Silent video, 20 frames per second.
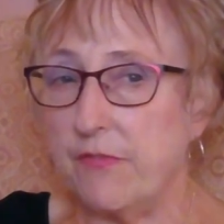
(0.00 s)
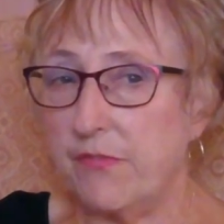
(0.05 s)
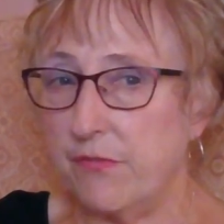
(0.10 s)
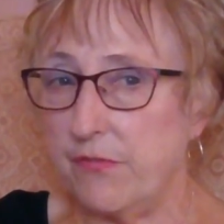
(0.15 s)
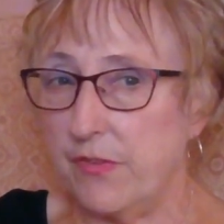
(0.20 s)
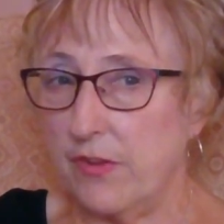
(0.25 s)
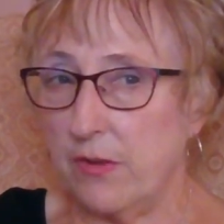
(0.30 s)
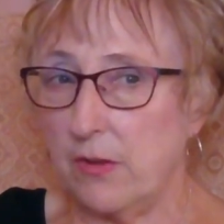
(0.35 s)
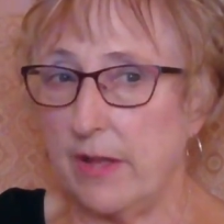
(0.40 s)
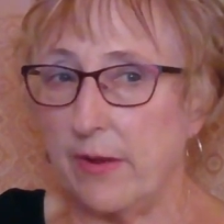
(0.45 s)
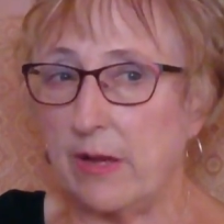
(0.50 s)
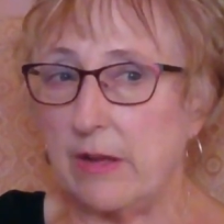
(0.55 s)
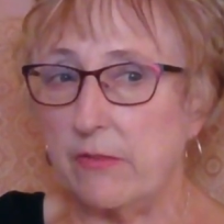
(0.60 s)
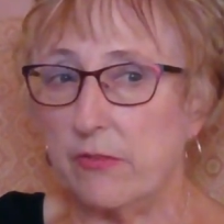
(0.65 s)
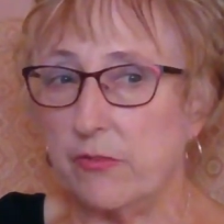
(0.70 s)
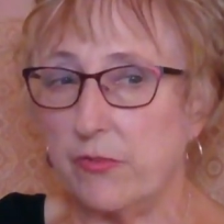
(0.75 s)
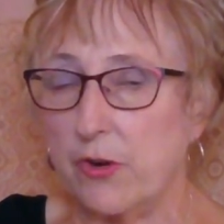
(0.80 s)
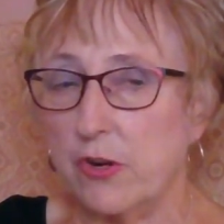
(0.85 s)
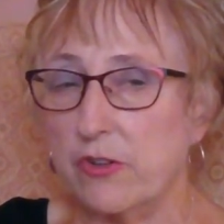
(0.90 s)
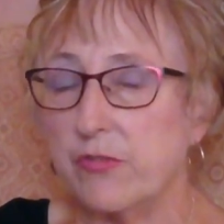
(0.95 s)
feel like
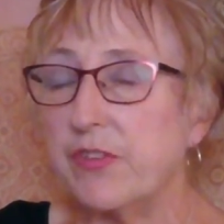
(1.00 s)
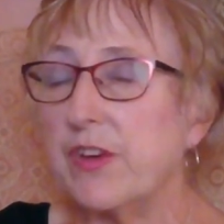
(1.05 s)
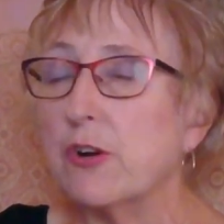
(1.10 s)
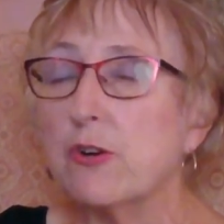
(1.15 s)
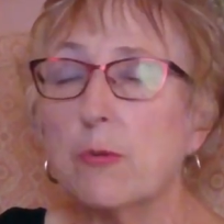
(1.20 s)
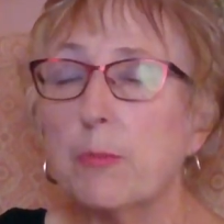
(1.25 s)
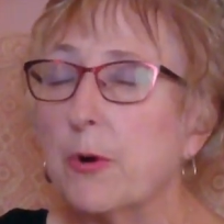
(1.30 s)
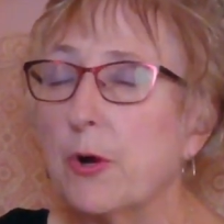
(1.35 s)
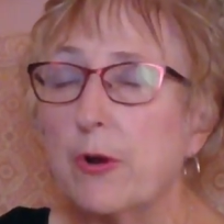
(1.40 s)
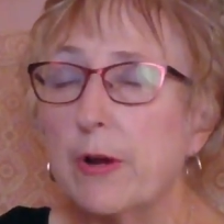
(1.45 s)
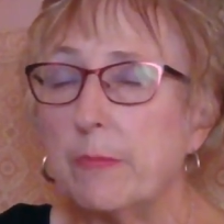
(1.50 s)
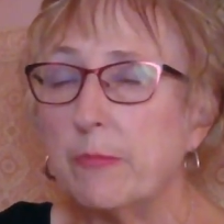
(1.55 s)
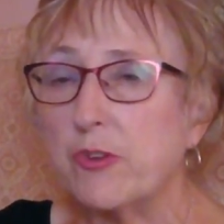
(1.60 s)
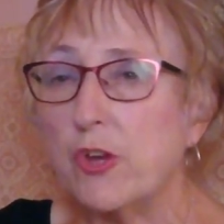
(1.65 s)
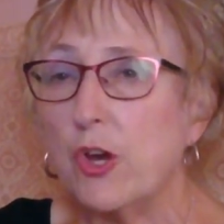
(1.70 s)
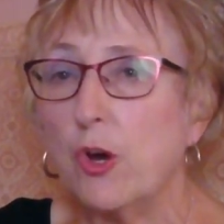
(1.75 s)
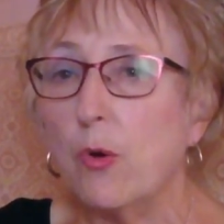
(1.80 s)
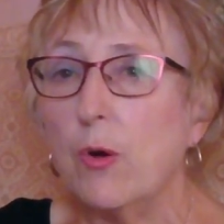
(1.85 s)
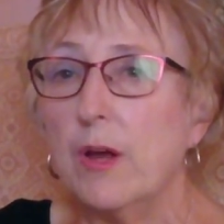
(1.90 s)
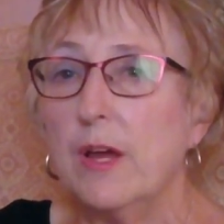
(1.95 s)
as far as federal programs
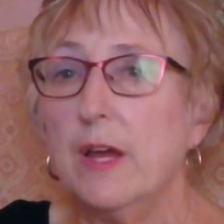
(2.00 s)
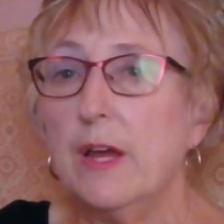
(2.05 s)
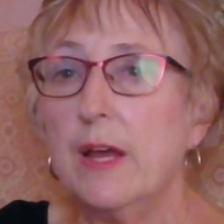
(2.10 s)
go,